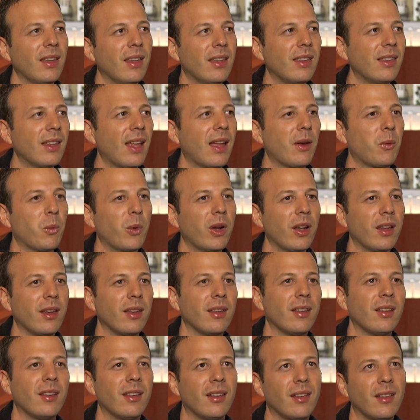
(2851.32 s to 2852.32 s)
in that
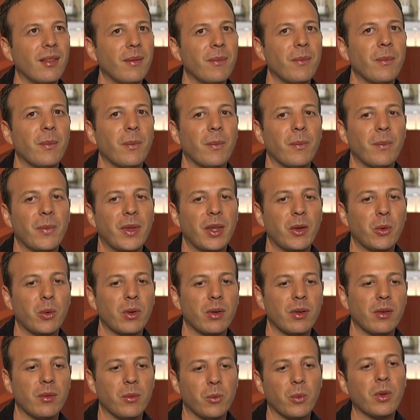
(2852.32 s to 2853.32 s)
way,
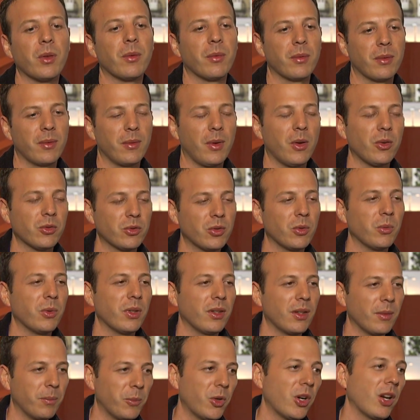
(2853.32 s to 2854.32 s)
with
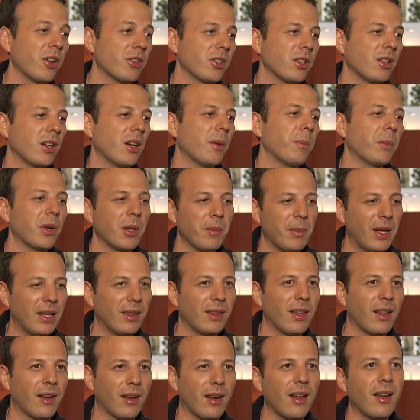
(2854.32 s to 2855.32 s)
the production company
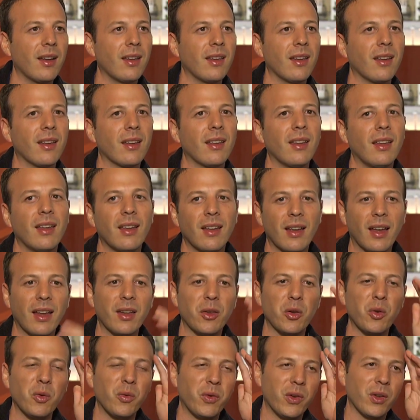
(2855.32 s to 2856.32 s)
Mantarraya,
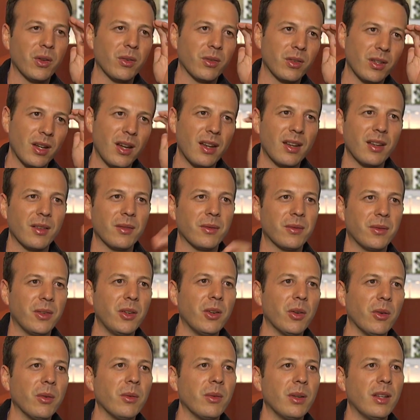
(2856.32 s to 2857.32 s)
I do feel kind of,
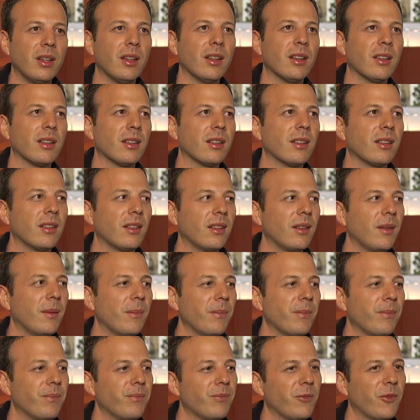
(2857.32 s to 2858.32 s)
you know, in a
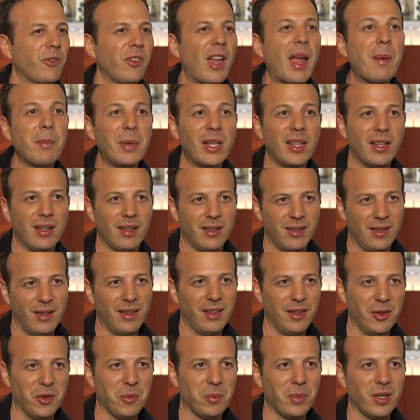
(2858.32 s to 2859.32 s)
family a
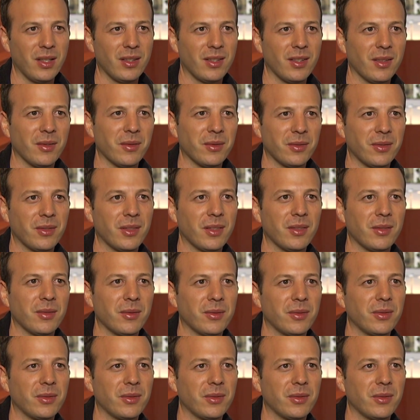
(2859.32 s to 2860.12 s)
little bit of